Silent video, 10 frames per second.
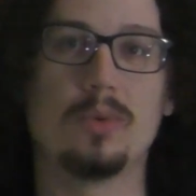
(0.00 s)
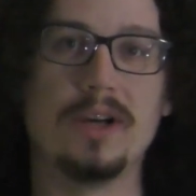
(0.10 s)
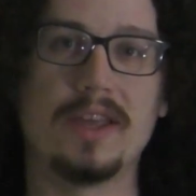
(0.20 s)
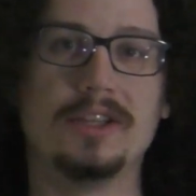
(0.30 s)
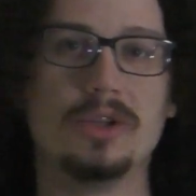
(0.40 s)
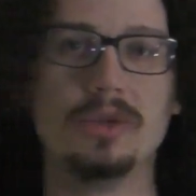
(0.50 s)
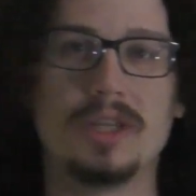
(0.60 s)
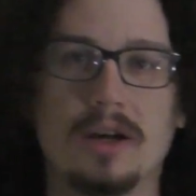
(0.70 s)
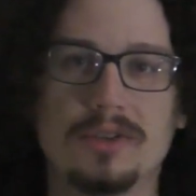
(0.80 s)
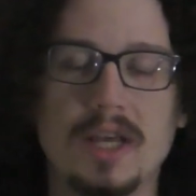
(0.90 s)
All right,
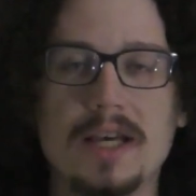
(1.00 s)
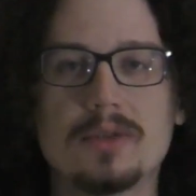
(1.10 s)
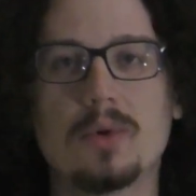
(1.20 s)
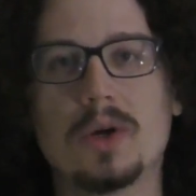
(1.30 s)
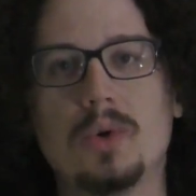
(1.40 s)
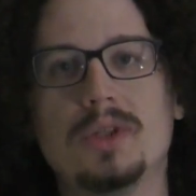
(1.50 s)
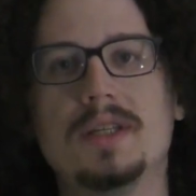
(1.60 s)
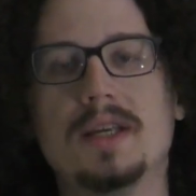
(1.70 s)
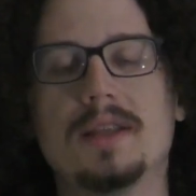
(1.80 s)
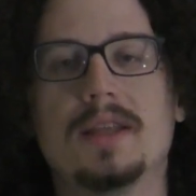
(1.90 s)
so
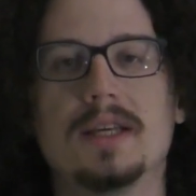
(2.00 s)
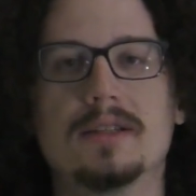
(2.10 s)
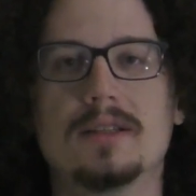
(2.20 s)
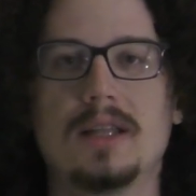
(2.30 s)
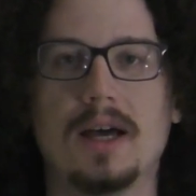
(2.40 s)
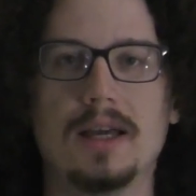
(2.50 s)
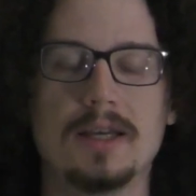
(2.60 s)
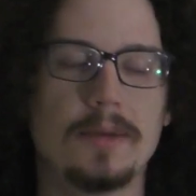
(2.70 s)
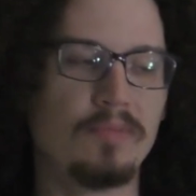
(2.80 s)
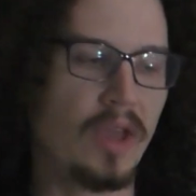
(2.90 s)
when we
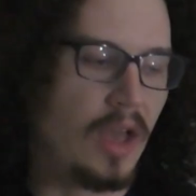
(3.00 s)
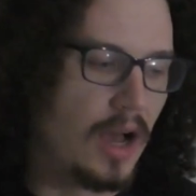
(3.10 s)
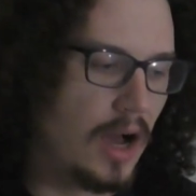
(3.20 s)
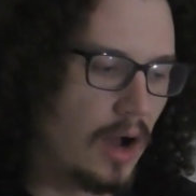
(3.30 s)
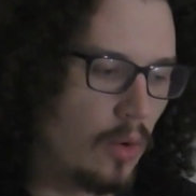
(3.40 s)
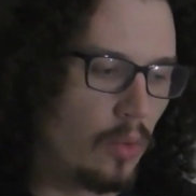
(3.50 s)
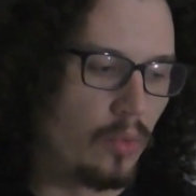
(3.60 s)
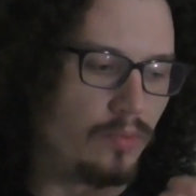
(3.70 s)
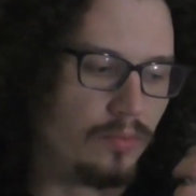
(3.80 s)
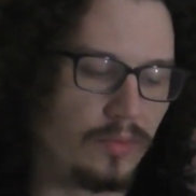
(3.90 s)
are kind of
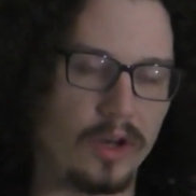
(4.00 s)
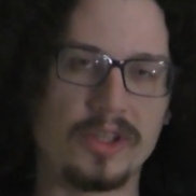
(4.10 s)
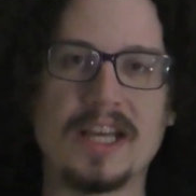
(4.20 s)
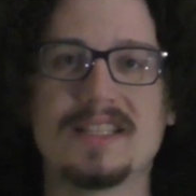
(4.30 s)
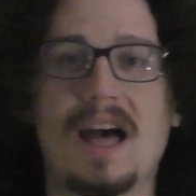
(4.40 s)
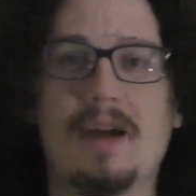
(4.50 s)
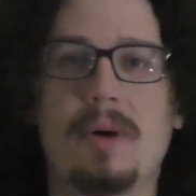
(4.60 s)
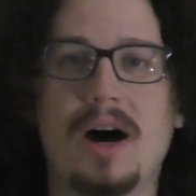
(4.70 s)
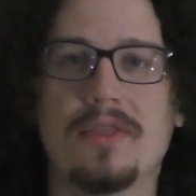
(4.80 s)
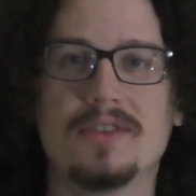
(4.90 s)

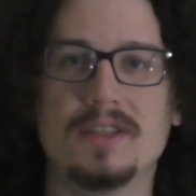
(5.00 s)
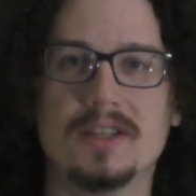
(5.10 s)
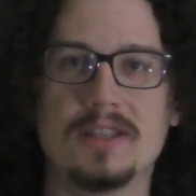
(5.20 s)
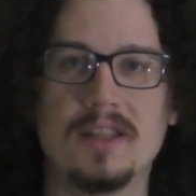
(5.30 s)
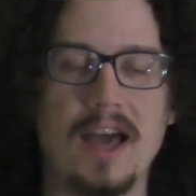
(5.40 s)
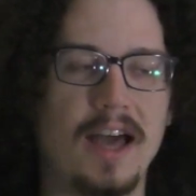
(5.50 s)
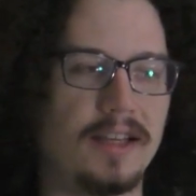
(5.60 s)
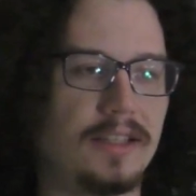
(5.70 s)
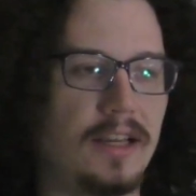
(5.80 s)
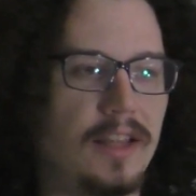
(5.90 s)
faced with a two-tailed
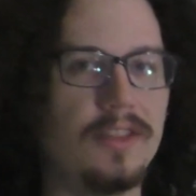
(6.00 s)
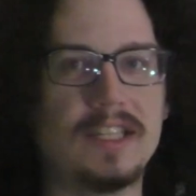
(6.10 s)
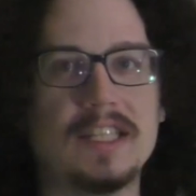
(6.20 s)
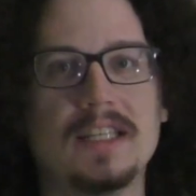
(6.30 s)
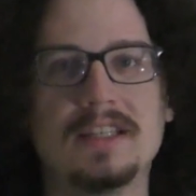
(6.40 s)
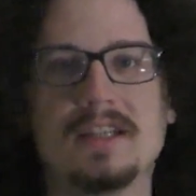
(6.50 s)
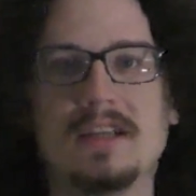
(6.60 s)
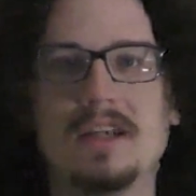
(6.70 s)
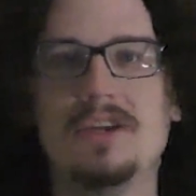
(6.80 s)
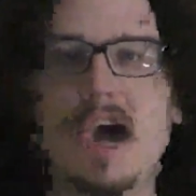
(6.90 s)
test, we're going to get
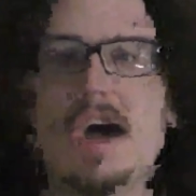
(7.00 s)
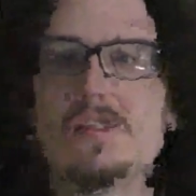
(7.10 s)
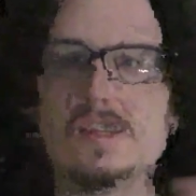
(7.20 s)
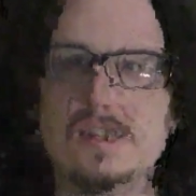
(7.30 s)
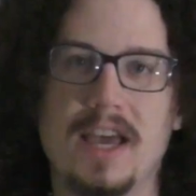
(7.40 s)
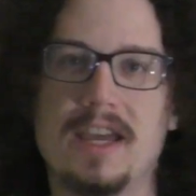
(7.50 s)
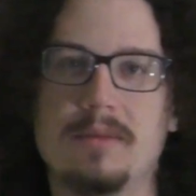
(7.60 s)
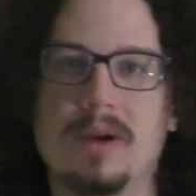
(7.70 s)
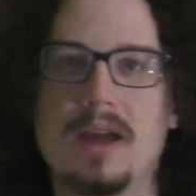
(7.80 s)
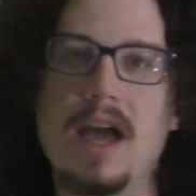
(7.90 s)
things like,
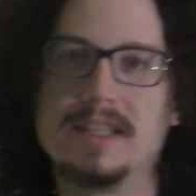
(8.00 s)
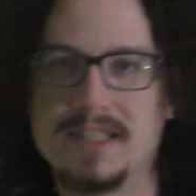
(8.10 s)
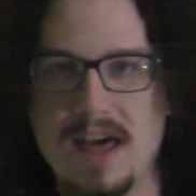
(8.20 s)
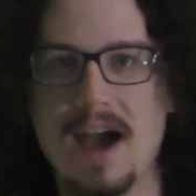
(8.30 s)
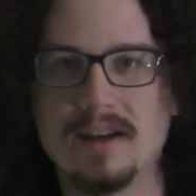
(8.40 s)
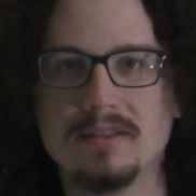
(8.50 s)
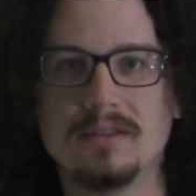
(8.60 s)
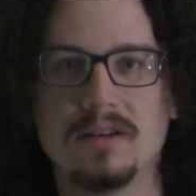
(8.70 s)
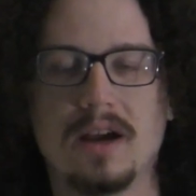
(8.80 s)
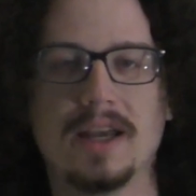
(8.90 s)

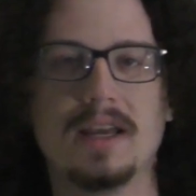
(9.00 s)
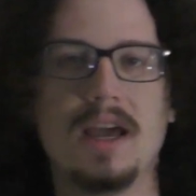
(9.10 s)
test the